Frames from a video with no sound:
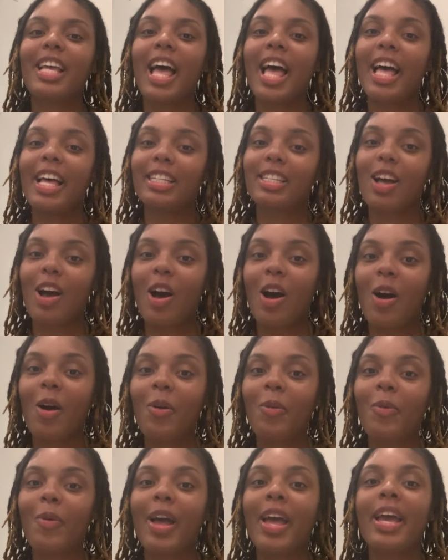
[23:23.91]
As
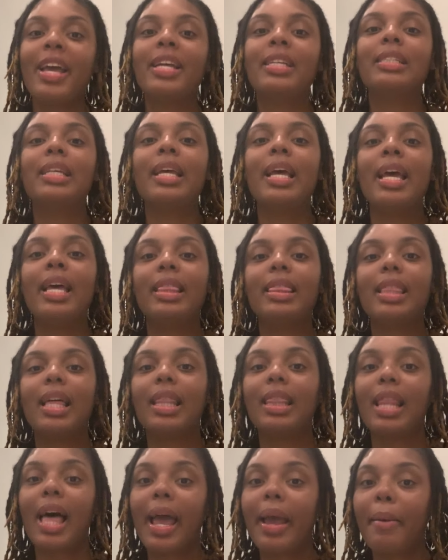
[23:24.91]
always, hit the
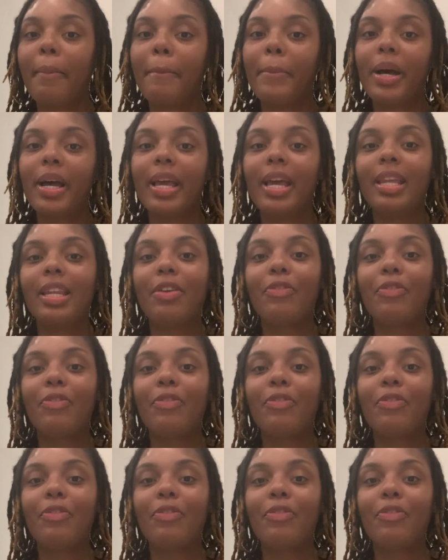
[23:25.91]
like button.